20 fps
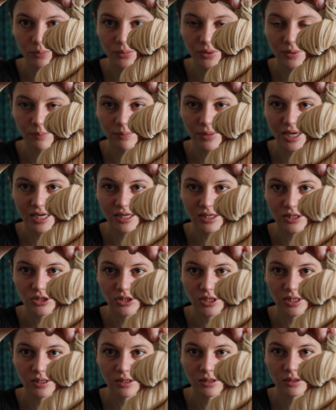beige
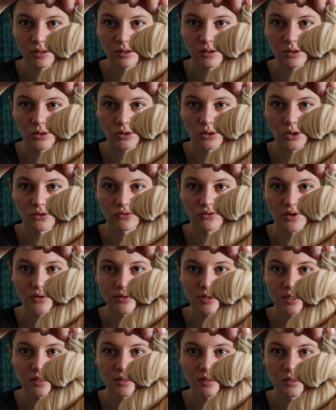and not
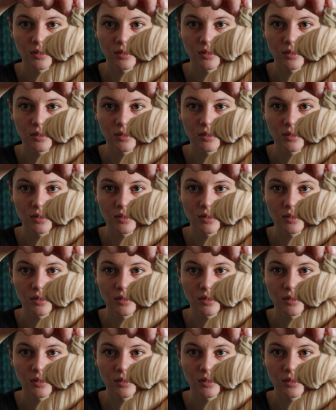very